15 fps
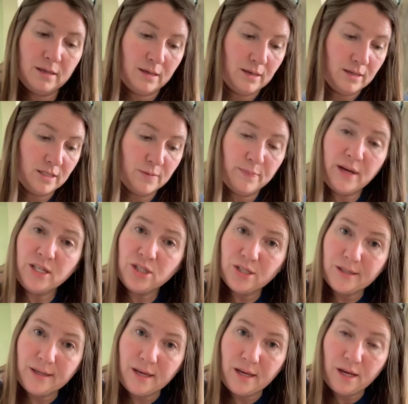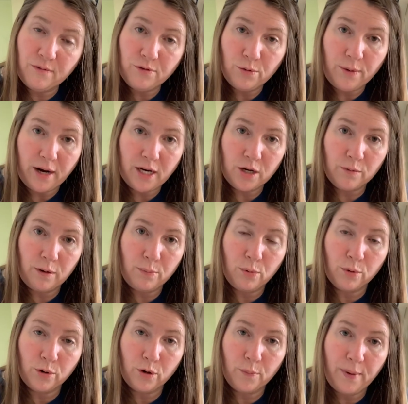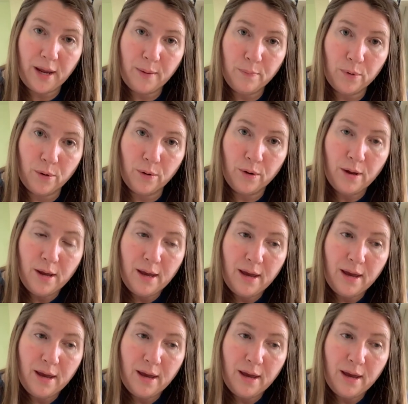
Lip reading: especially if you're writing a report or paper.